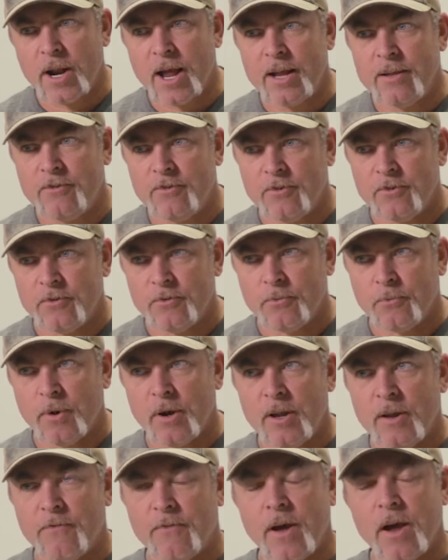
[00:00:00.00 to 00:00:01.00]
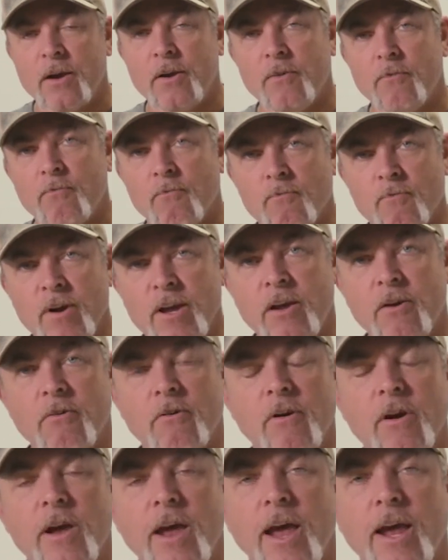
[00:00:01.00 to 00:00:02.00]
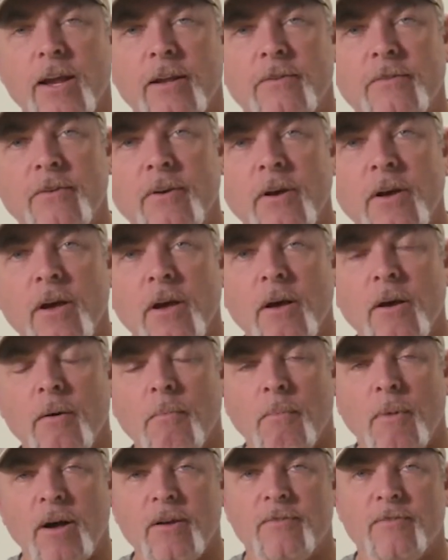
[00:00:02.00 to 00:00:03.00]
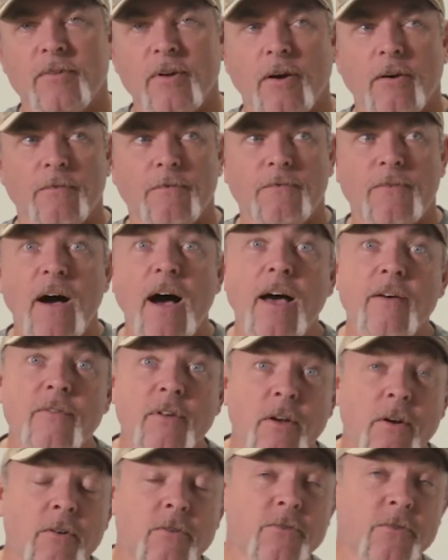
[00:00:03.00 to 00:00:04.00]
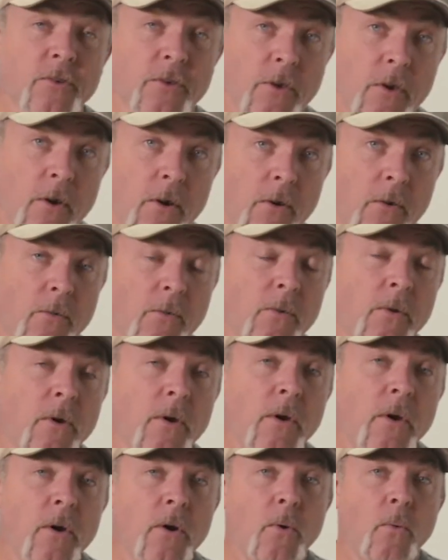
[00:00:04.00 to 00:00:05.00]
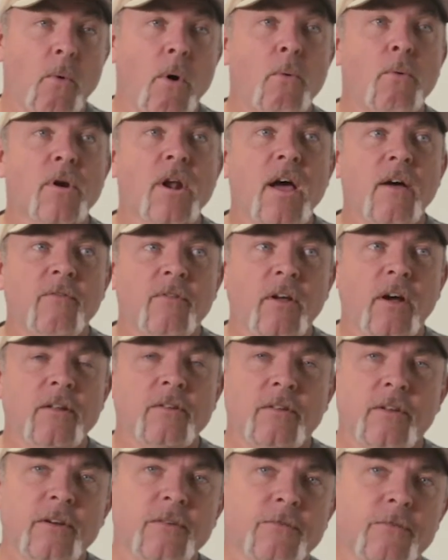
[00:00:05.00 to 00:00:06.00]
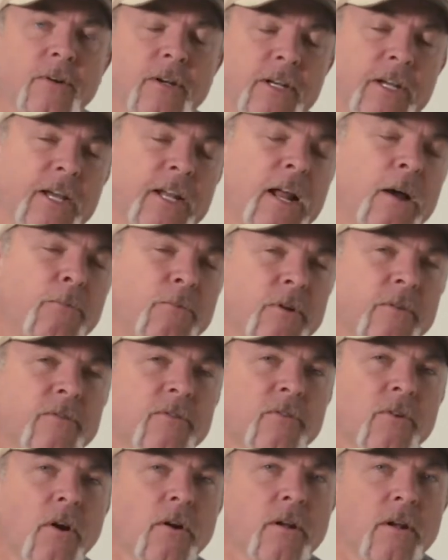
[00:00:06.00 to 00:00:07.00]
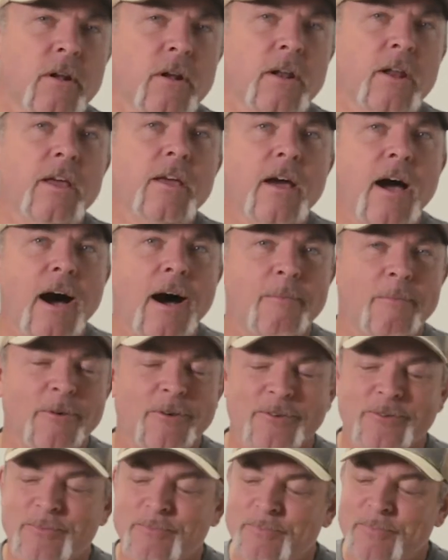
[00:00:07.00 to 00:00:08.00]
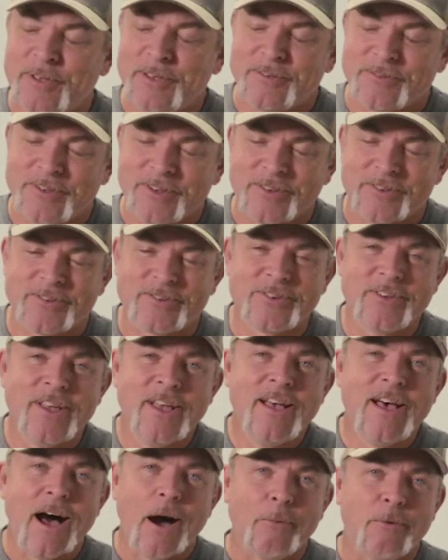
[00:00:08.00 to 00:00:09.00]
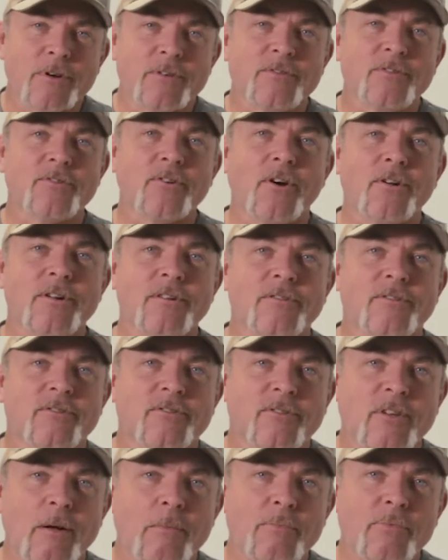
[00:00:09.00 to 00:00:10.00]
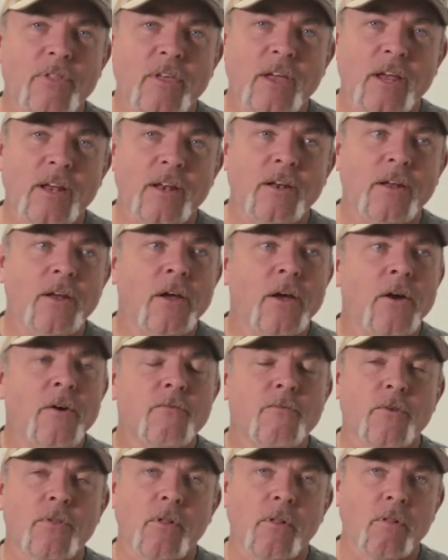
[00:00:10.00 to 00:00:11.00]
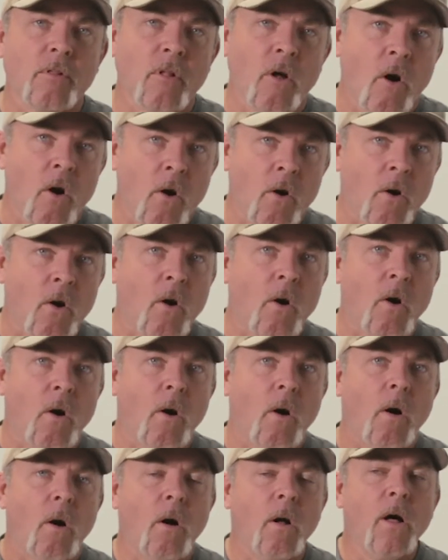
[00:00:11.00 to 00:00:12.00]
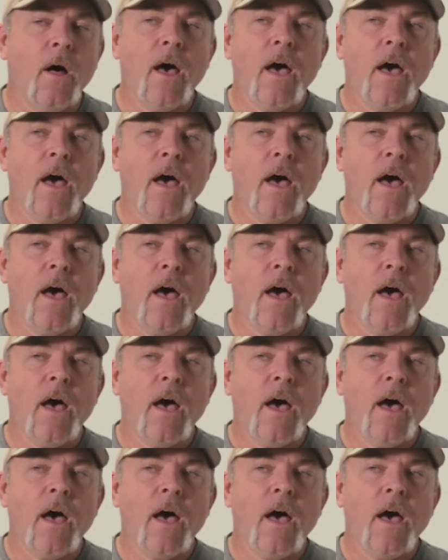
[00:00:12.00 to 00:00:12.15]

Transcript: I do? What if I could recreate myself 5 years ago? What would I have done different? And I would have started an e-commerce business. I would have started something for the long haul.